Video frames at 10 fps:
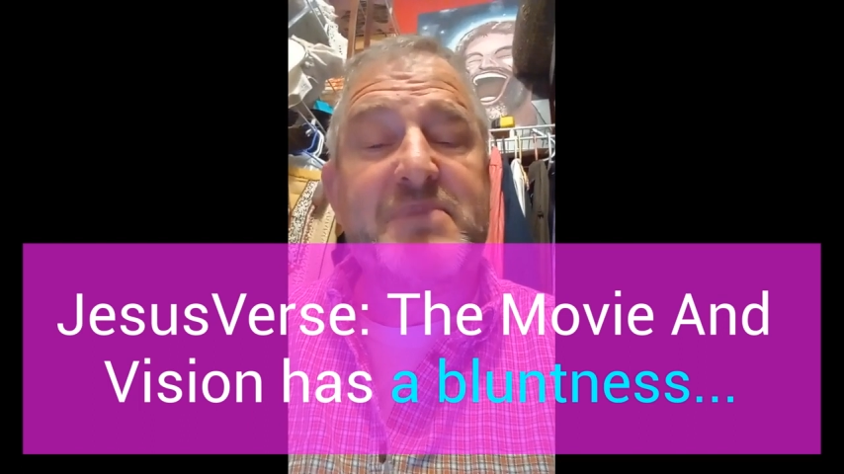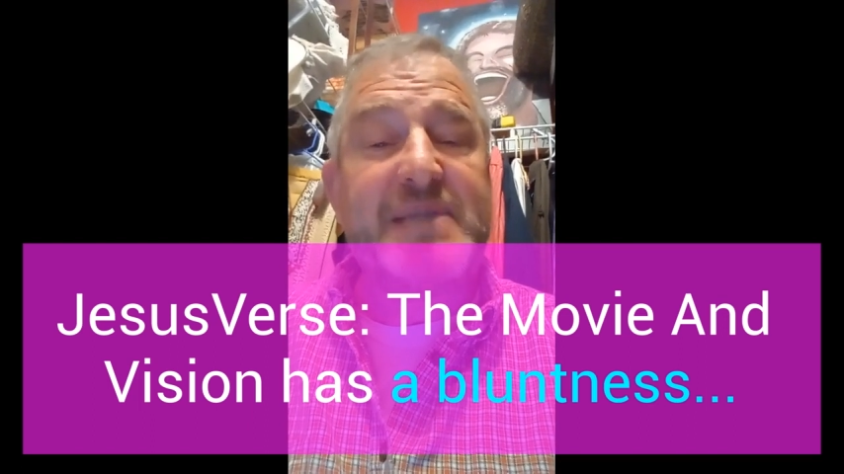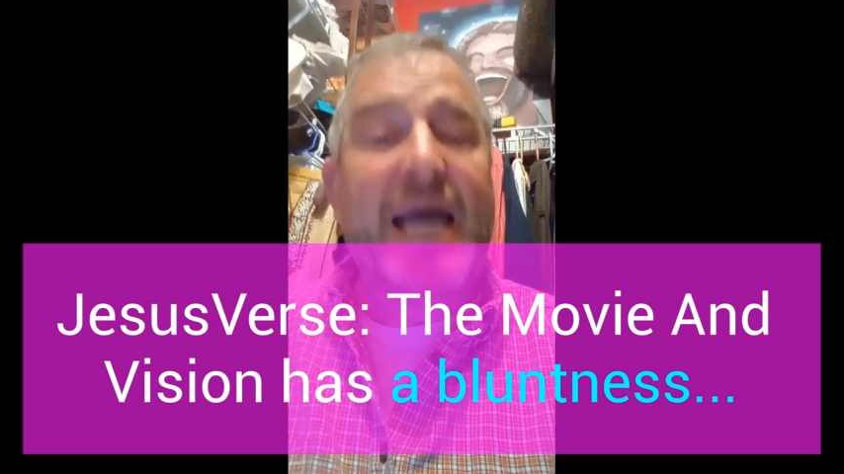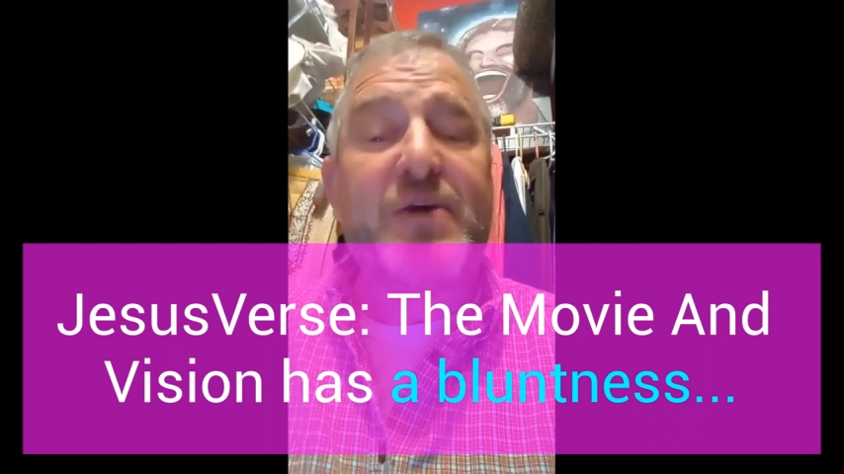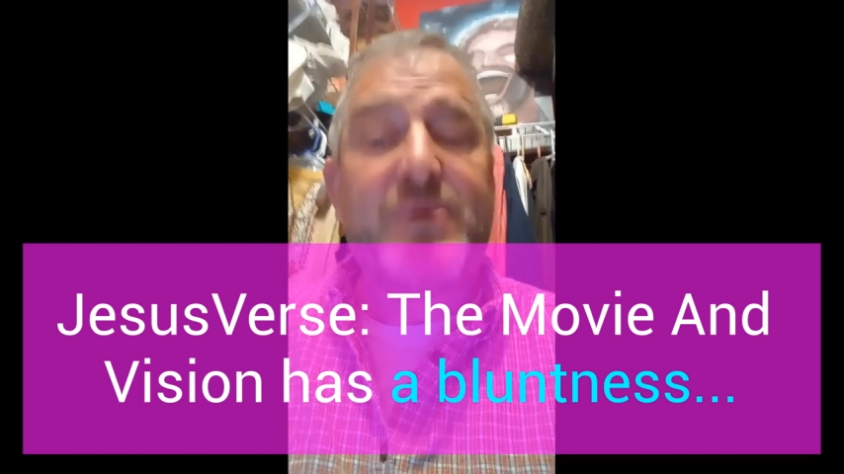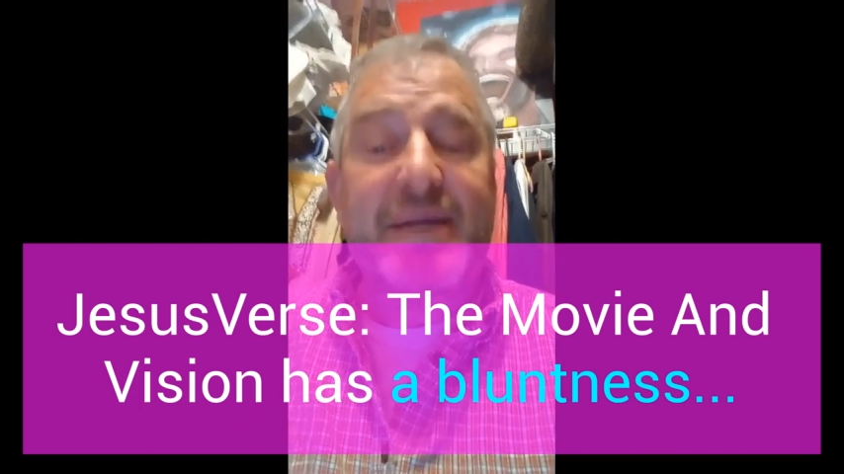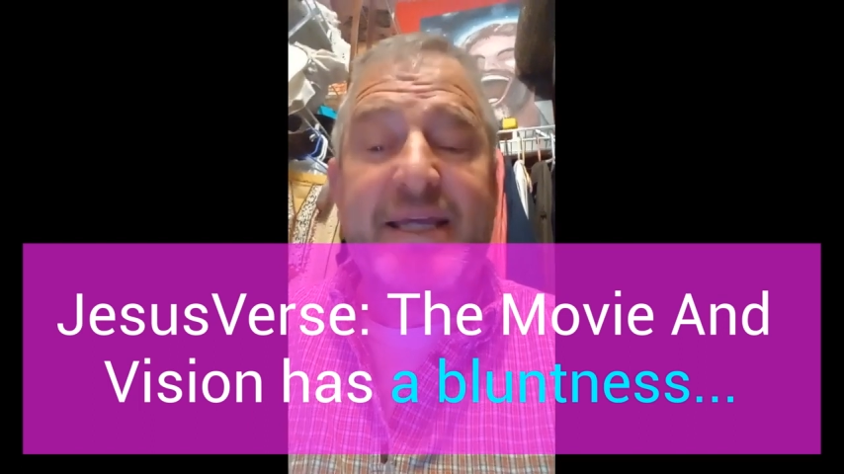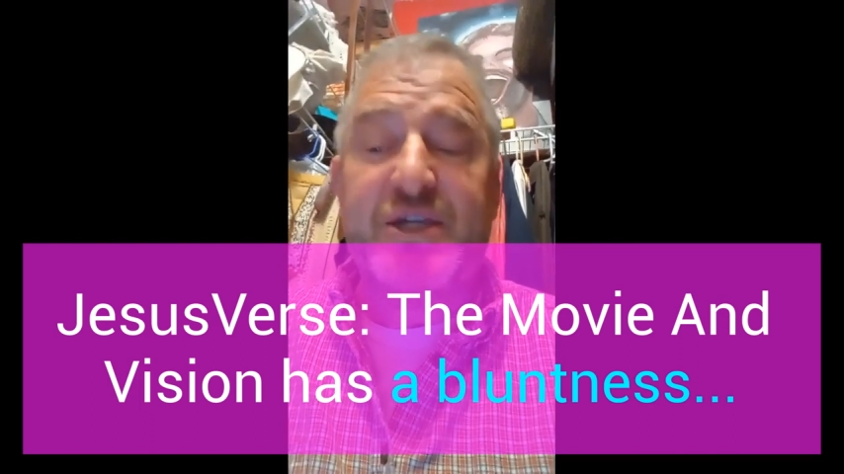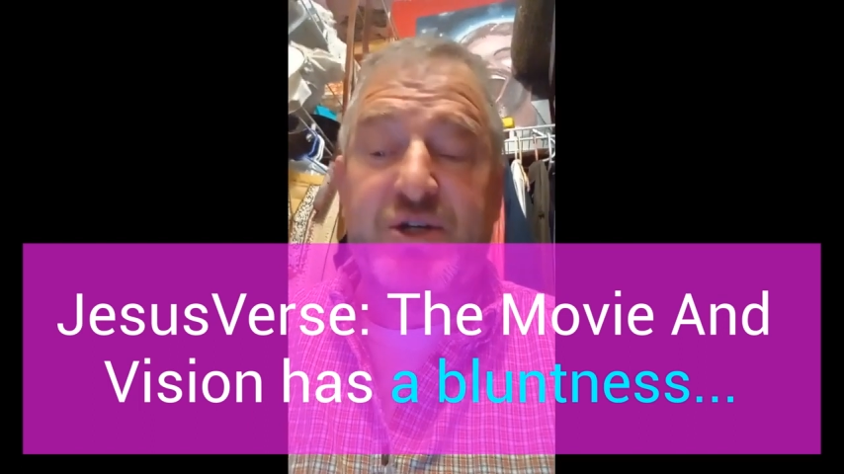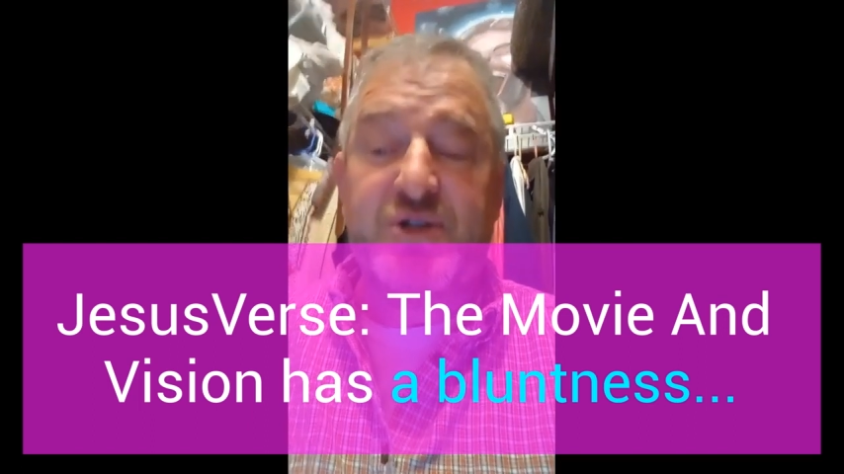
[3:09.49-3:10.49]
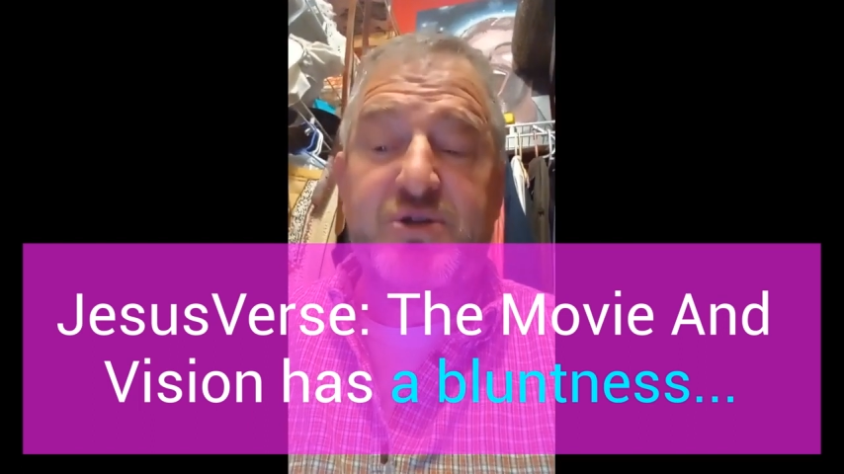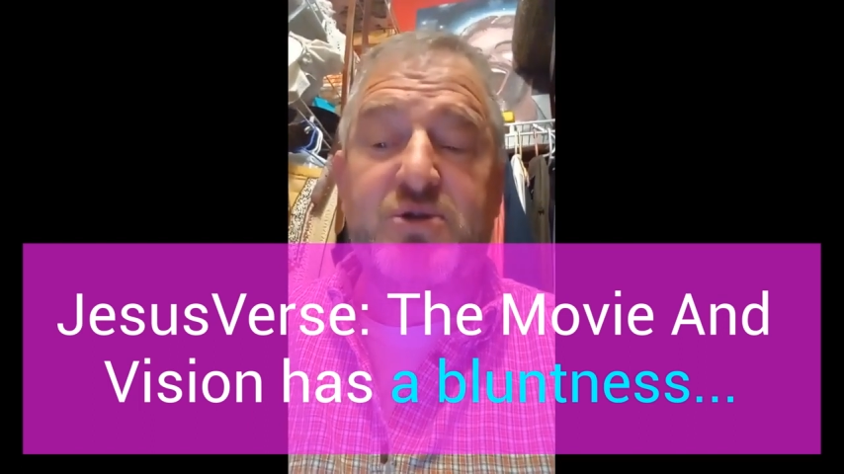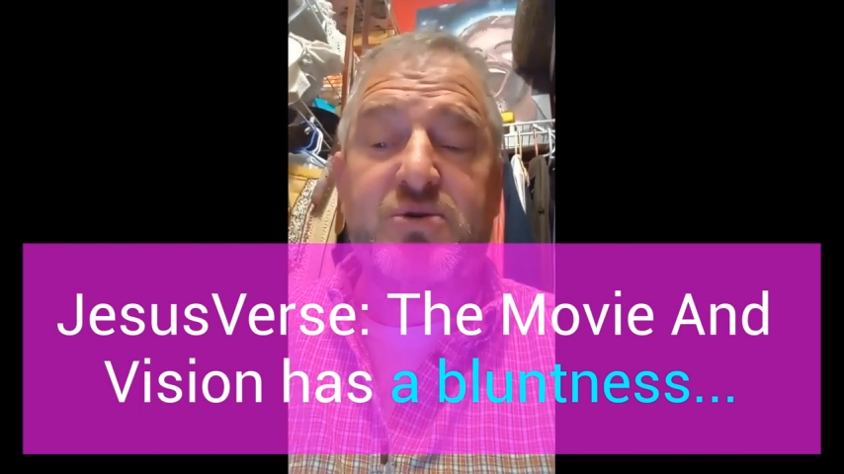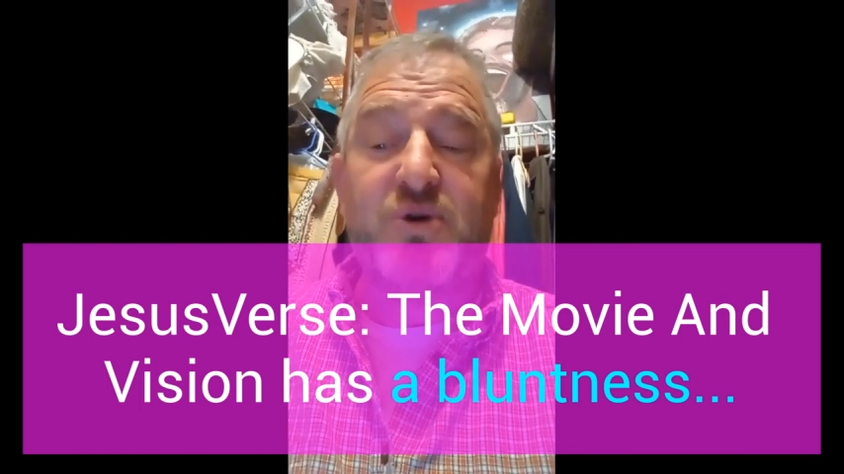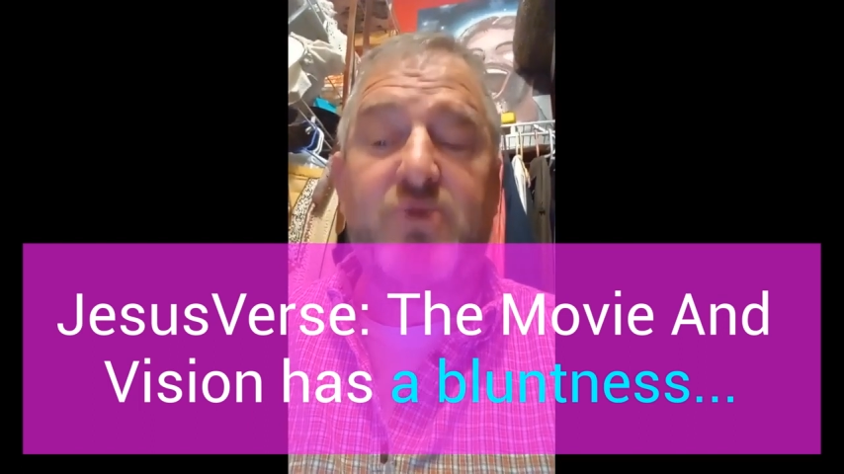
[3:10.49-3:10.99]
sacrilegious
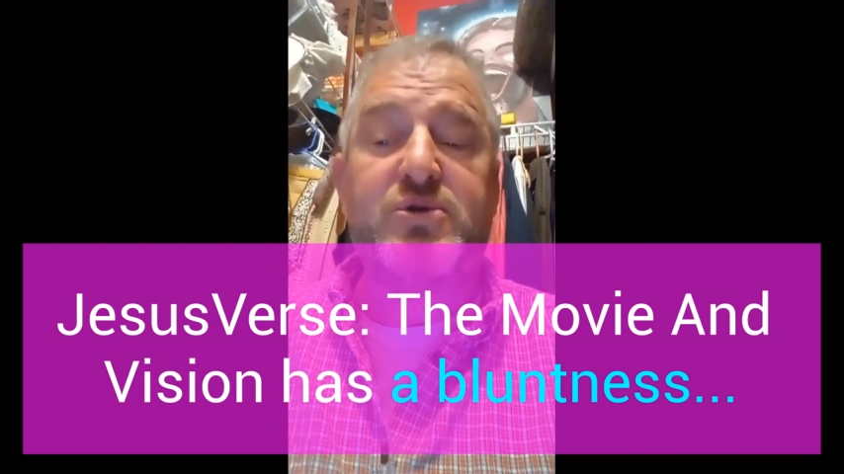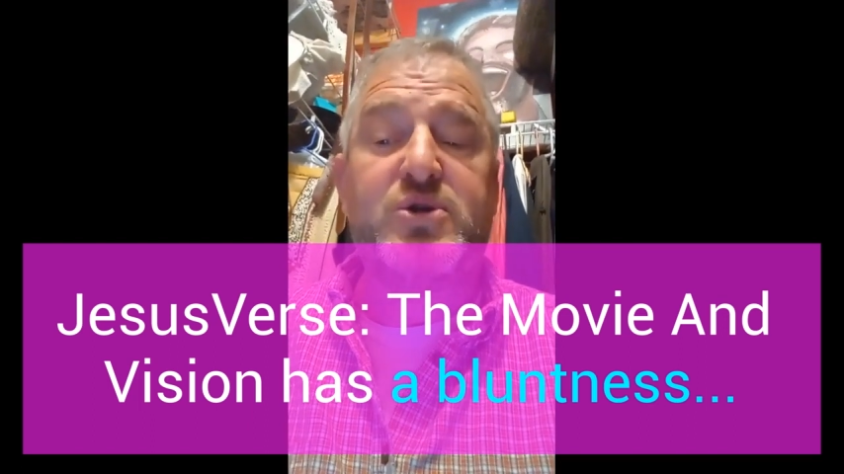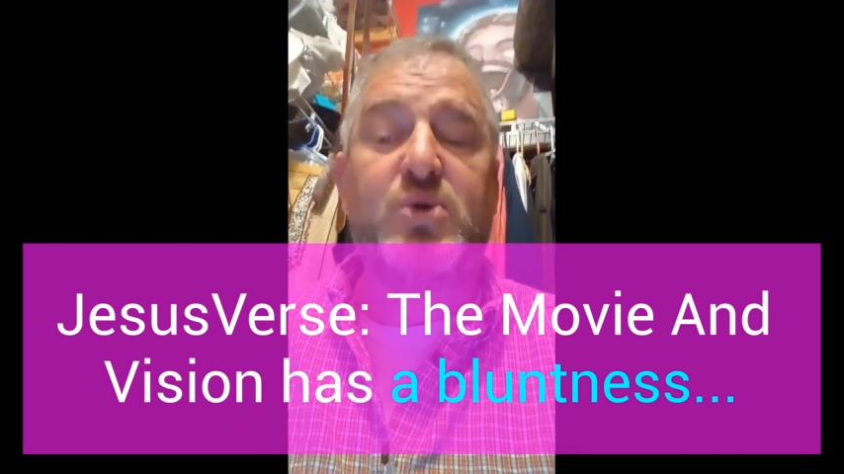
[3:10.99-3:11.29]
to those